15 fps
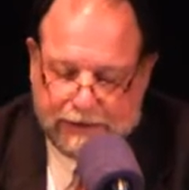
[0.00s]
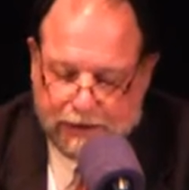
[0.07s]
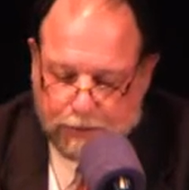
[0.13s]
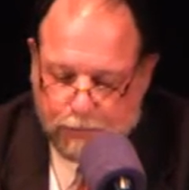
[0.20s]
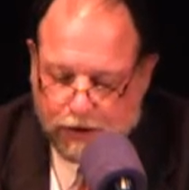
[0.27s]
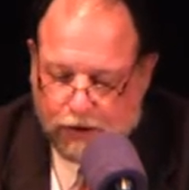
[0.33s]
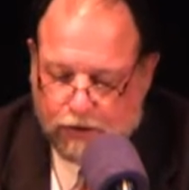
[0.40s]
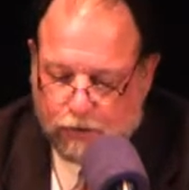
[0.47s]

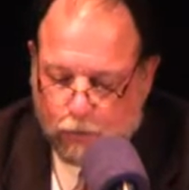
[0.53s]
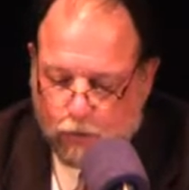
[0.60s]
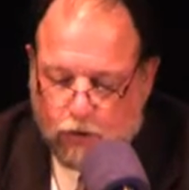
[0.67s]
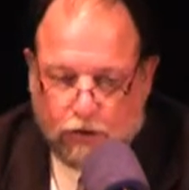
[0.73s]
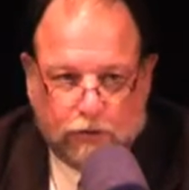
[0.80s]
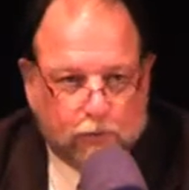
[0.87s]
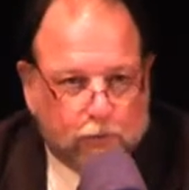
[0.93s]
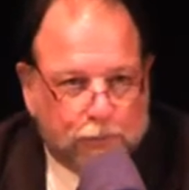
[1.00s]
American
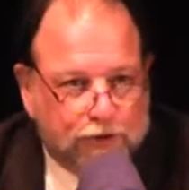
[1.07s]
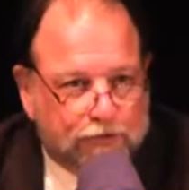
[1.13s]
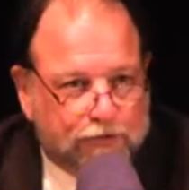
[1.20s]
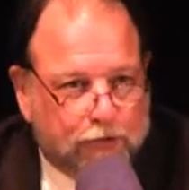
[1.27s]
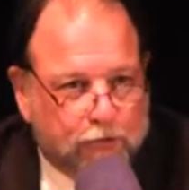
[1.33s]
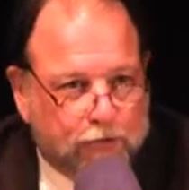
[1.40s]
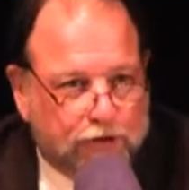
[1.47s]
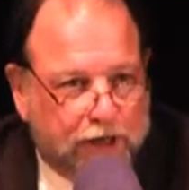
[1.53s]
Water will be
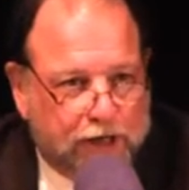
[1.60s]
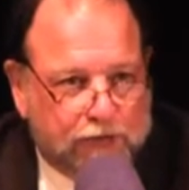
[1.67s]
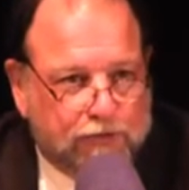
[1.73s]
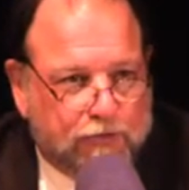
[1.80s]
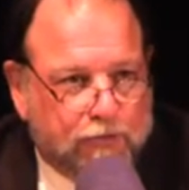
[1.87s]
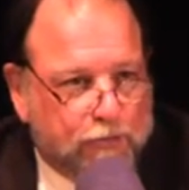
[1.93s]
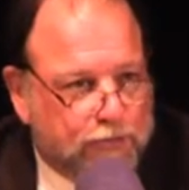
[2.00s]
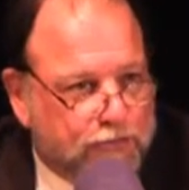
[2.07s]
sold
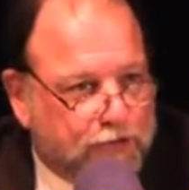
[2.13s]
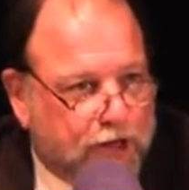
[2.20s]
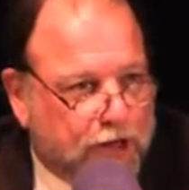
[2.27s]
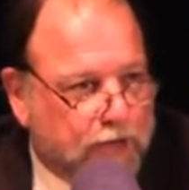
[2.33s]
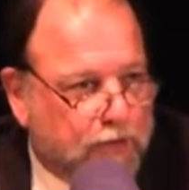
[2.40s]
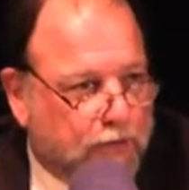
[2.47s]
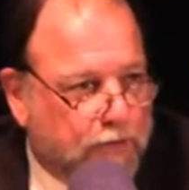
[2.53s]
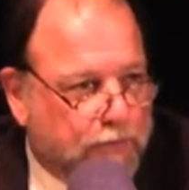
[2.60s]
next through a
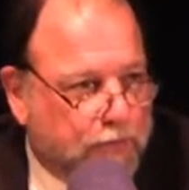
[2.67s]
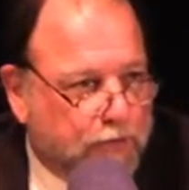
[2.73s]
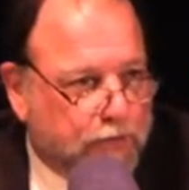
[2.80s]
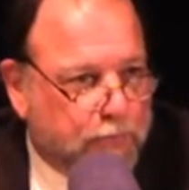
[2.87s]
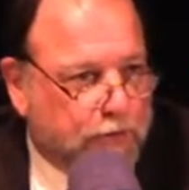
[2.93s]
stock offering or